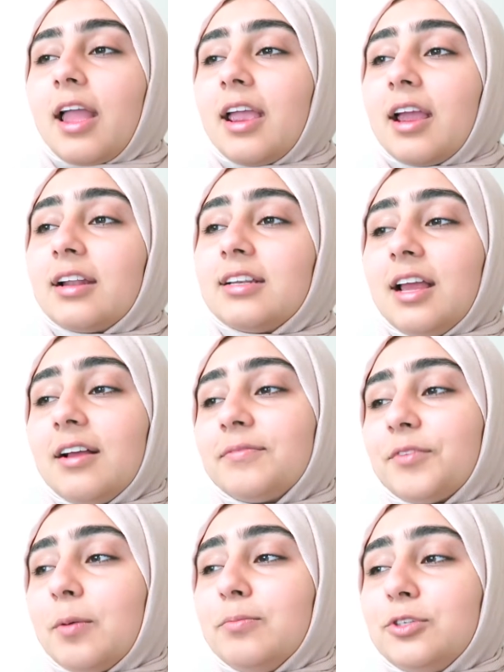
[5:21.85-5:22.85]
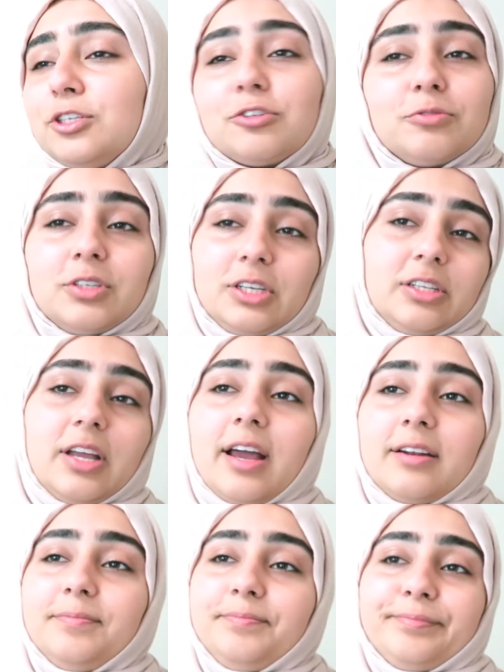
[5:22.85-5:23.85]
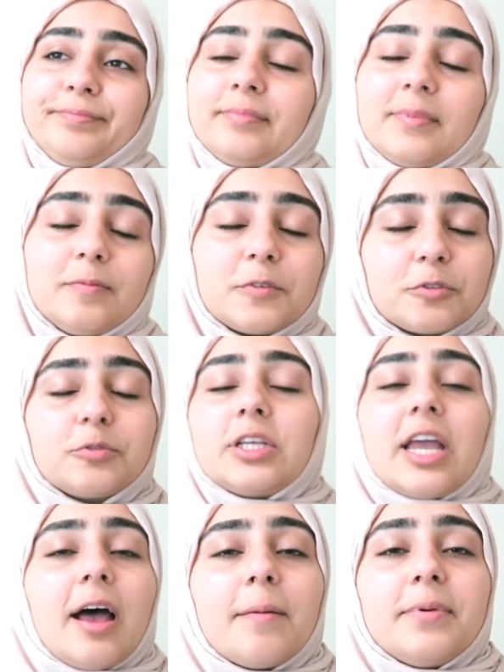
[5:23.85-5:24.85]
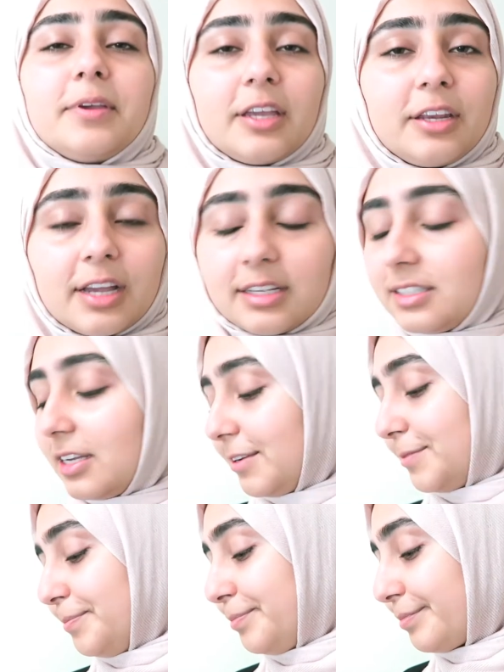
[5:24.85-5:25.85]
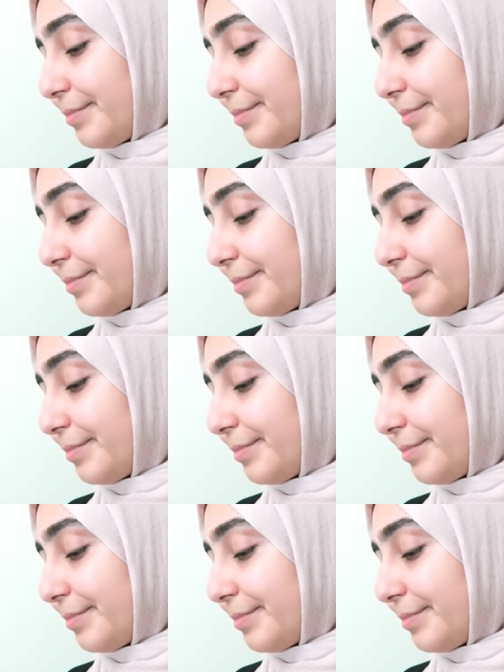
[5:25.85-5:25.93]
And yeah, I'm just really glad. I'm just really happy. Can you guys tell